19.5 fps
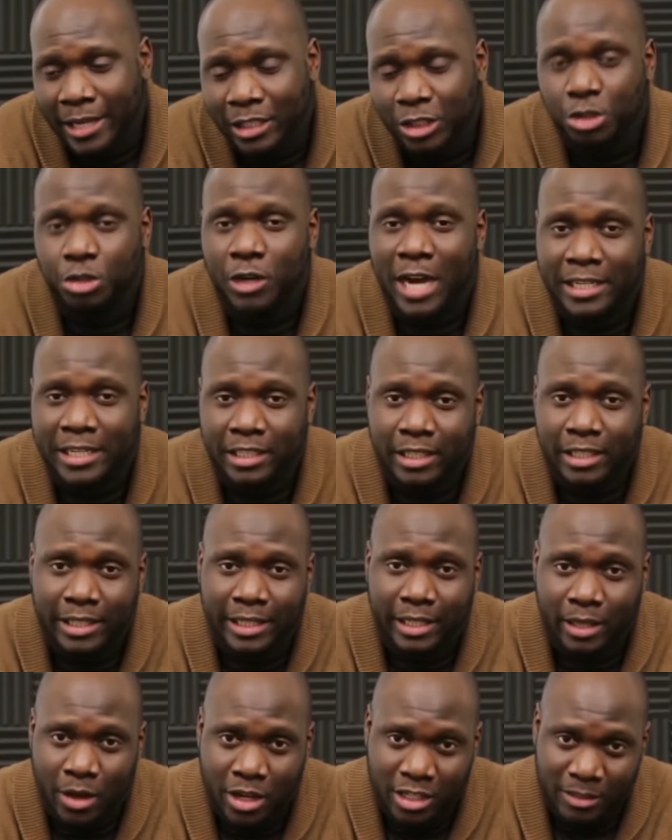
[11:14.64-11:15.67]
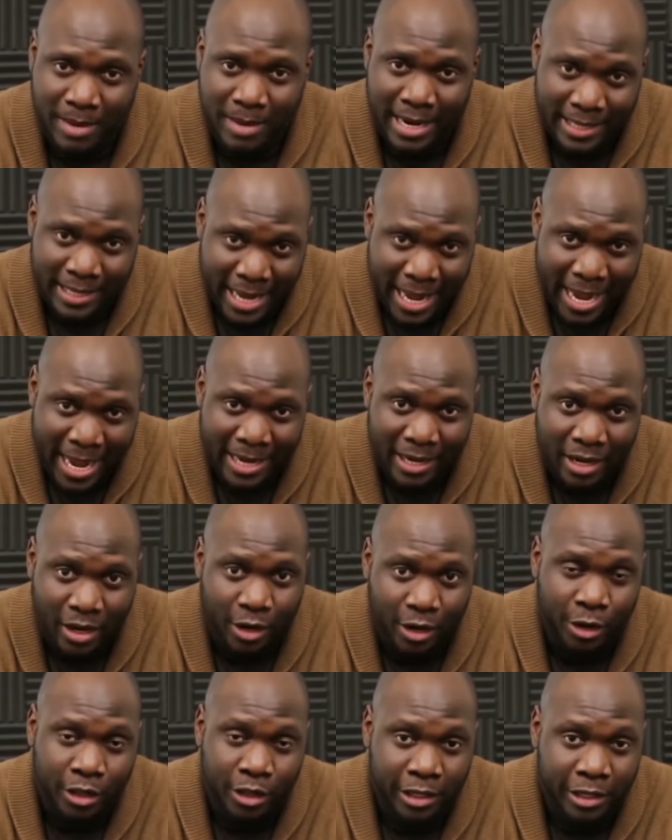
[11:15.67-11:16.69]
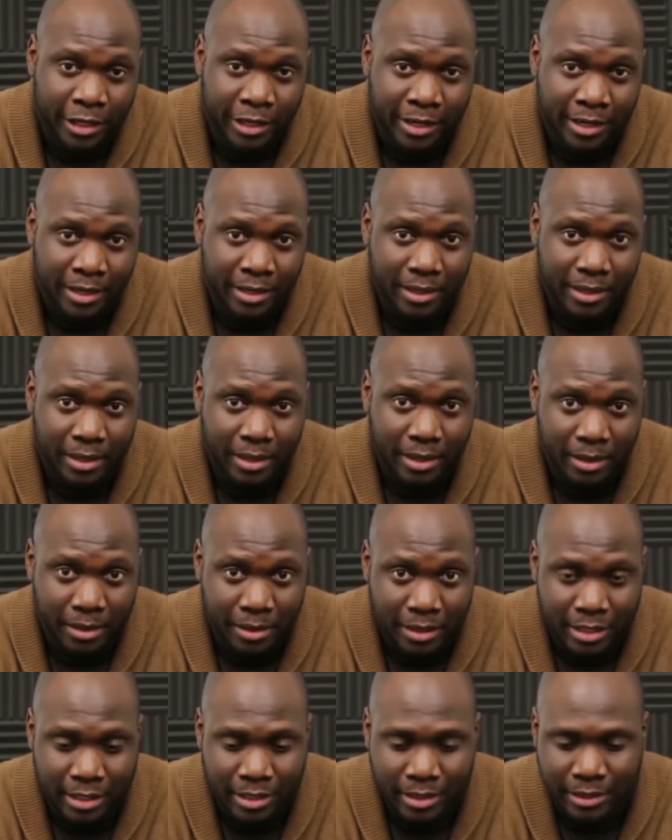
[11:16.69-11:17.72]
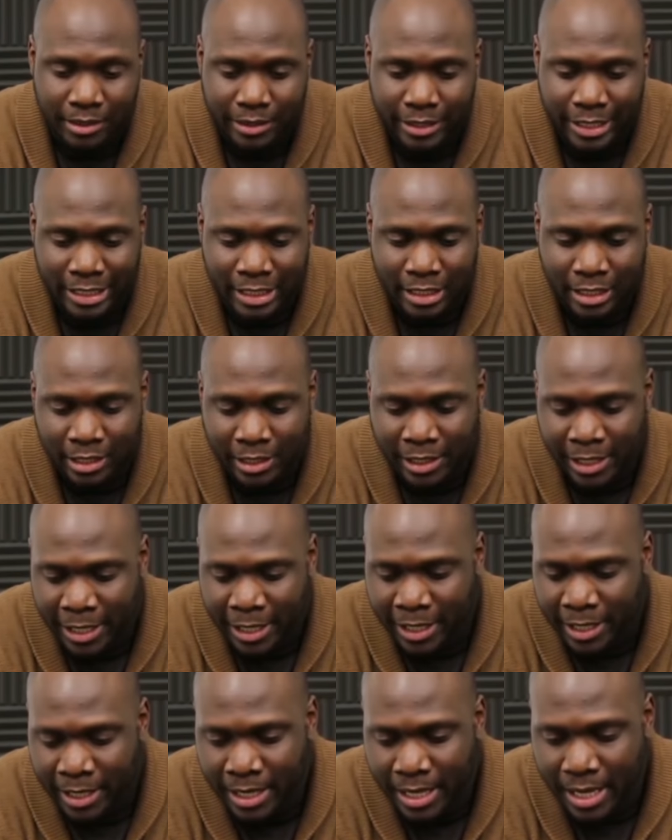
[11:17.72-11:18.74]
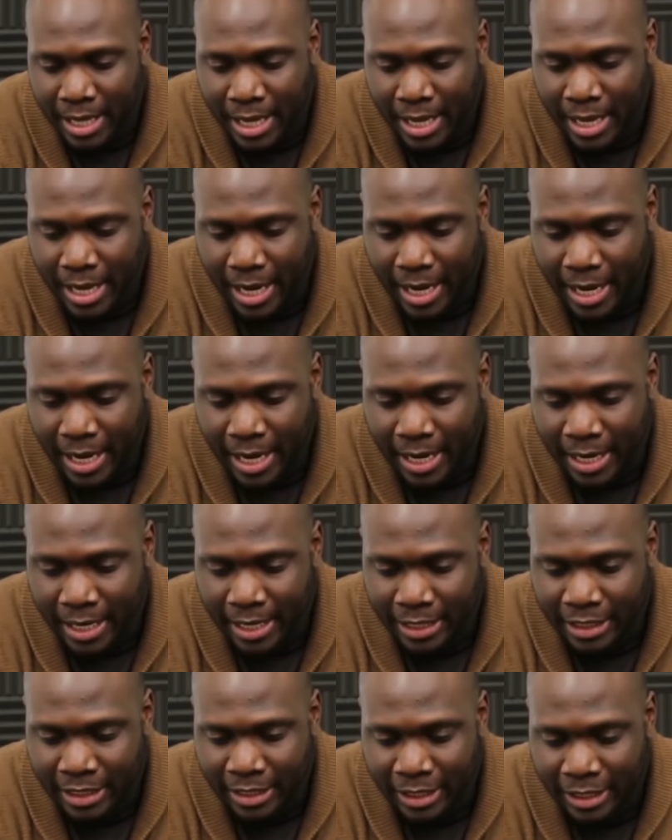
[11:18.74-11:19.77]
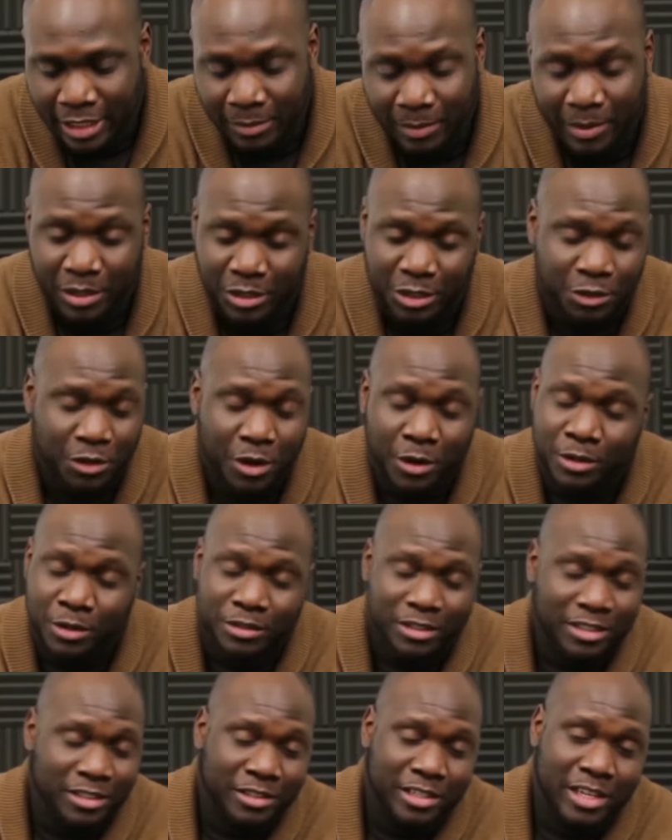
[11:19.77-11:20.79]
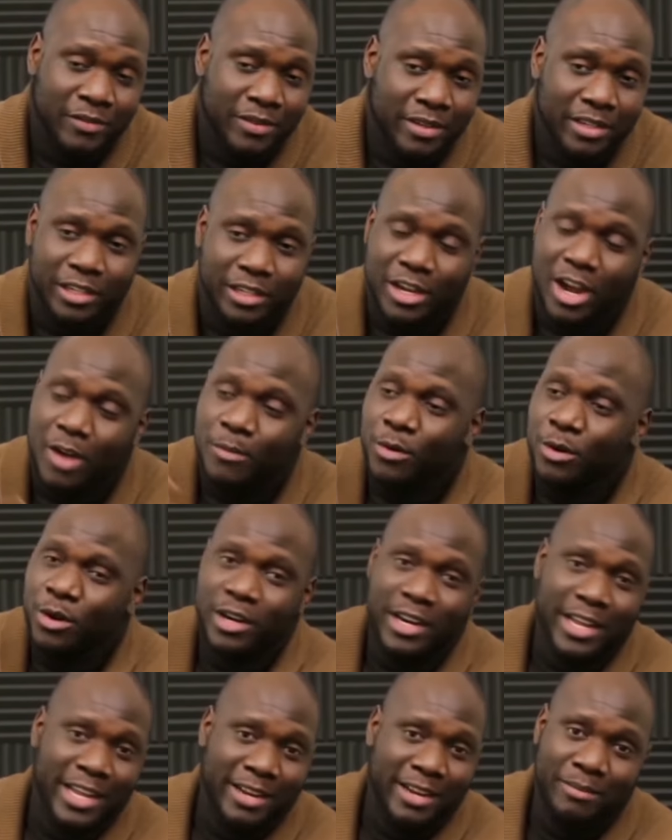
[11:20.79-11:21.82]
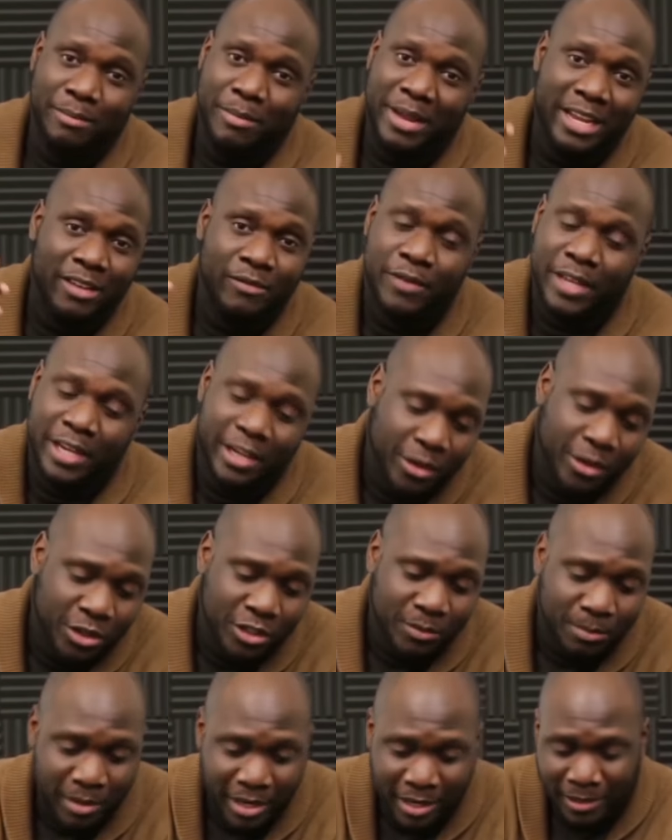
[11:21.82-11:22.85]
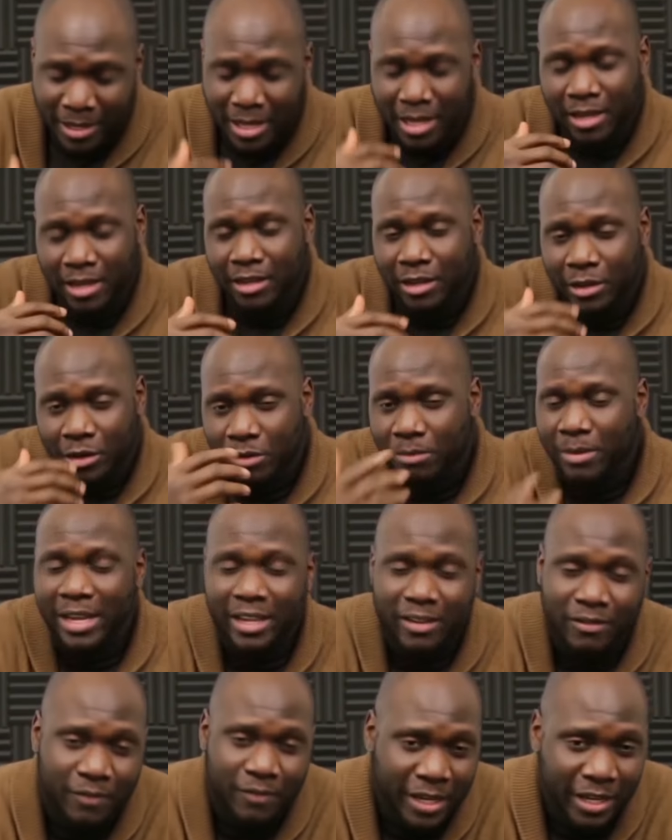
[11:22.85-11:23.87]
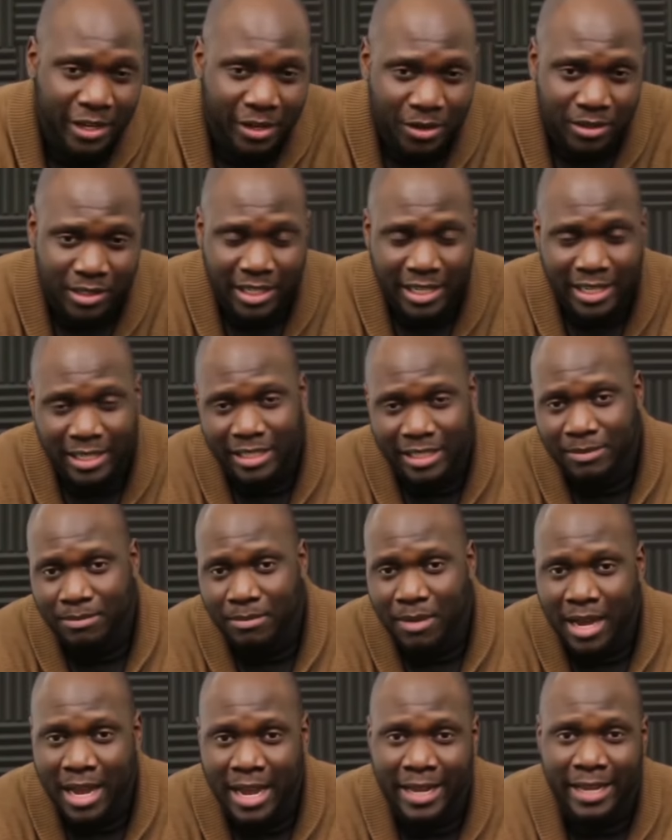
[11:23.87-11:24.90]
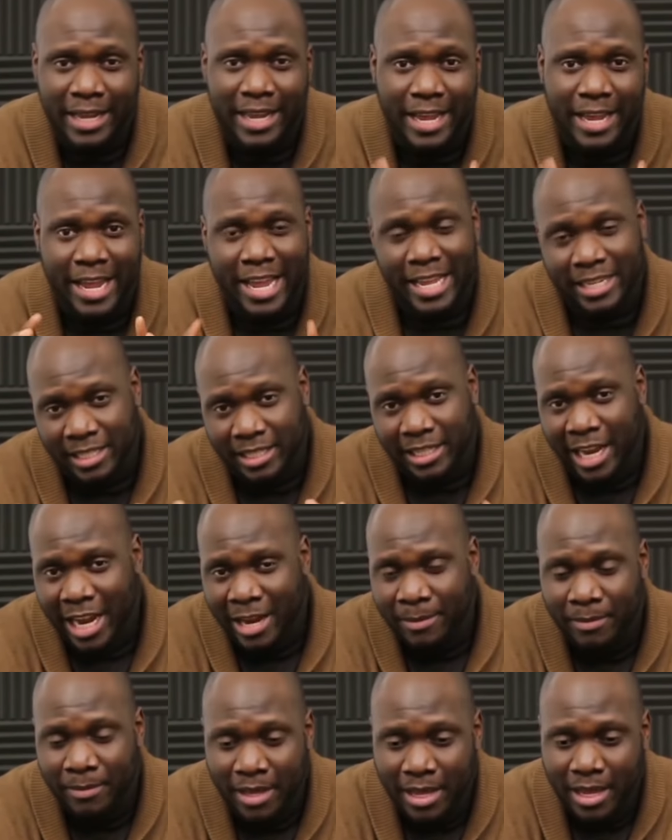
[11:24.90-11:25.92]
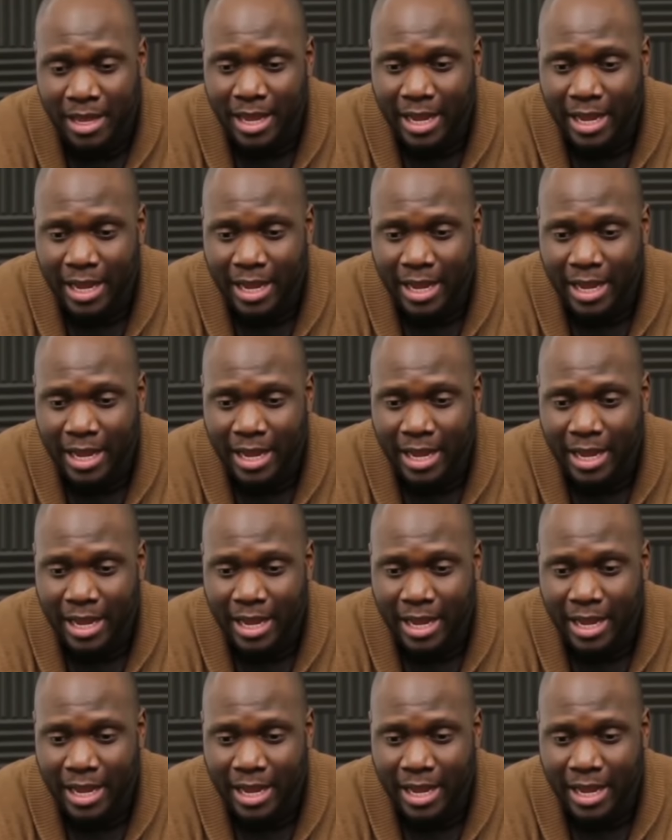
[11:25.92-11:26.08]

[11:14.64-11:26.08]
tragically lost my dad earlier this year, and it's been a struggle just to even come on and make videos. But you know, making videos is my escape.